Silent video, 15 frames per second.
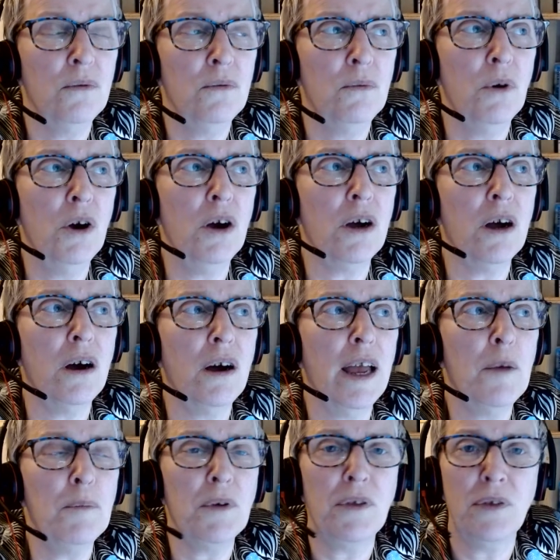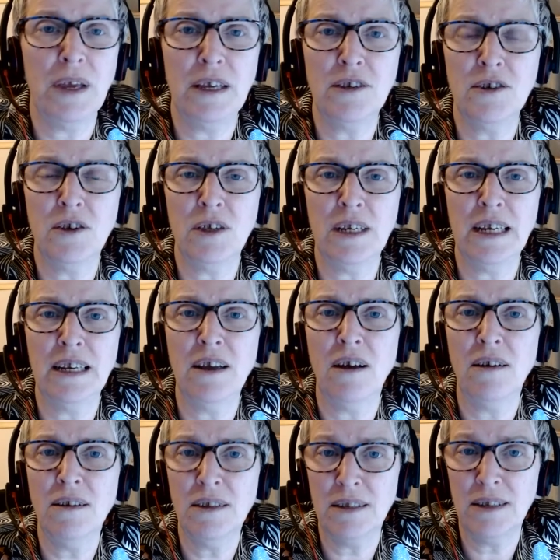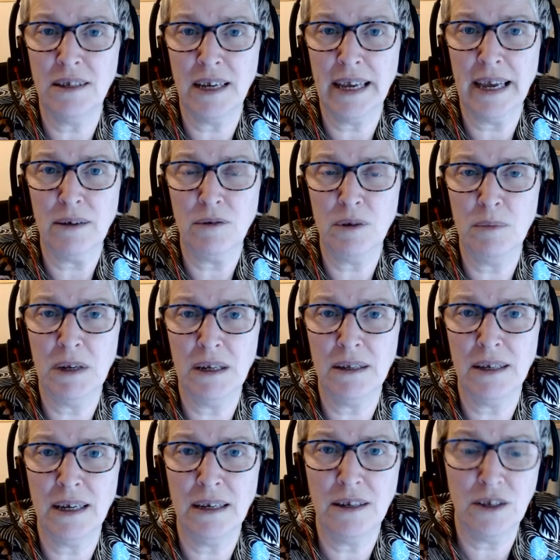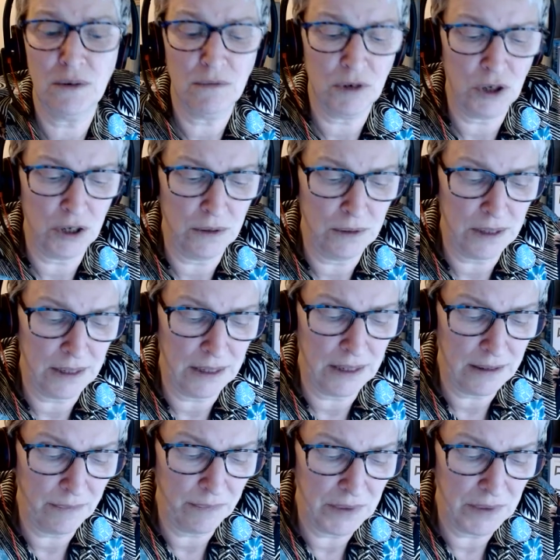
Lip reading: work our empathy so that it enhances accountability and doesn't reduce it,